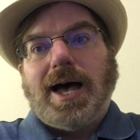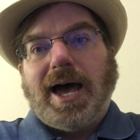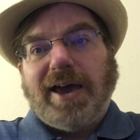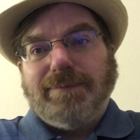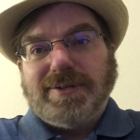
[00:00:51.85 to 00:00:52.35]

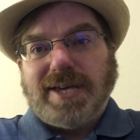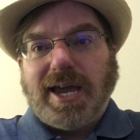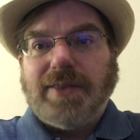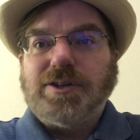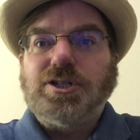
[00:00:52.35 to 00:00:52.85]
I've been
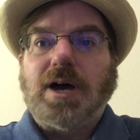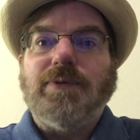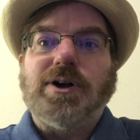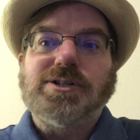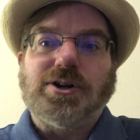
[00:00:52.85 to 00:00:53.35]
taking this
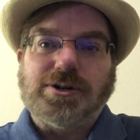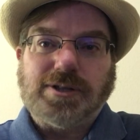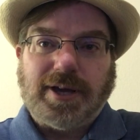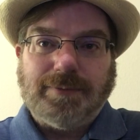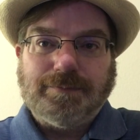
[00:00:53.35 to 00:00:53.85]
job very
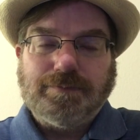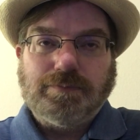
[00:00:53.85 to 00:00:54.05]
seriously.